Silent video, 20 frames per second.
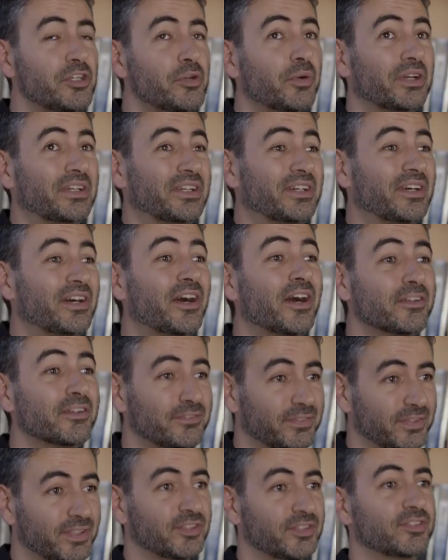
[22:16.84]
that you are
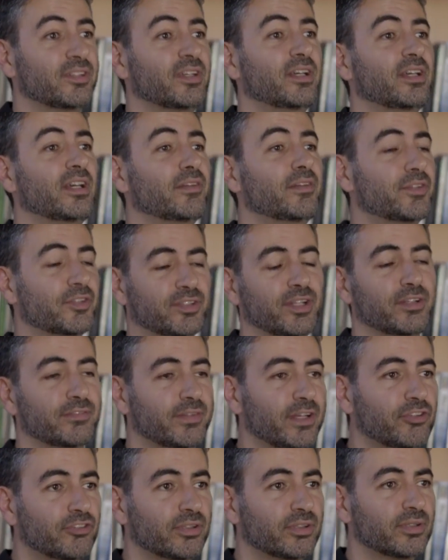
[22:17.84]
confident of
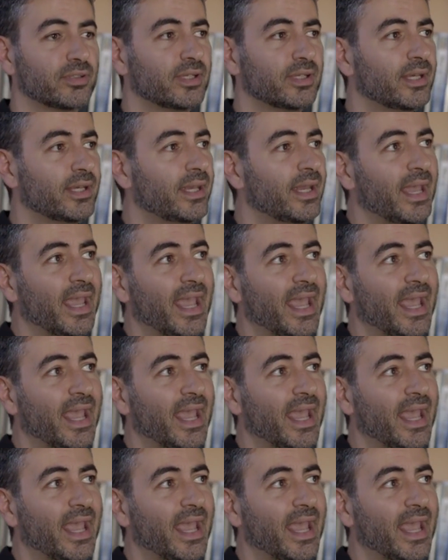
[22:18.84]
your salvation?